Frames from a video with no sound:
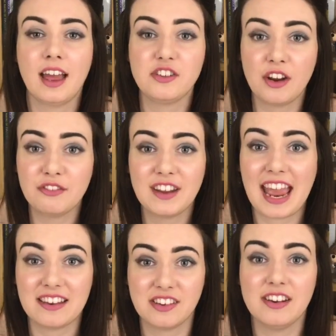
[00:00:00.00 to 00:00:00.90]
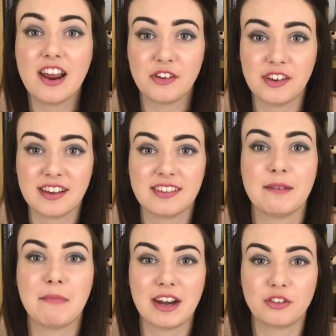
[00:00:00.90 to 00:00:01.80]
And don't forget to notice
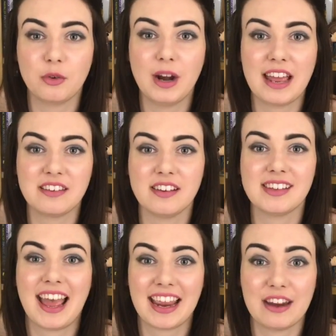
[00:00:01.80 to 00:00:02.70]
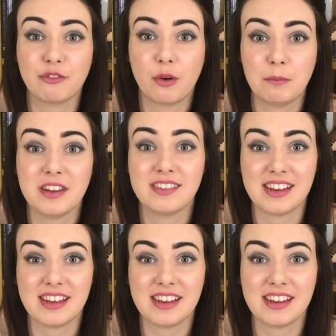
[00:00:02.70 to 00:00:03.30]
the magical letters hanging from the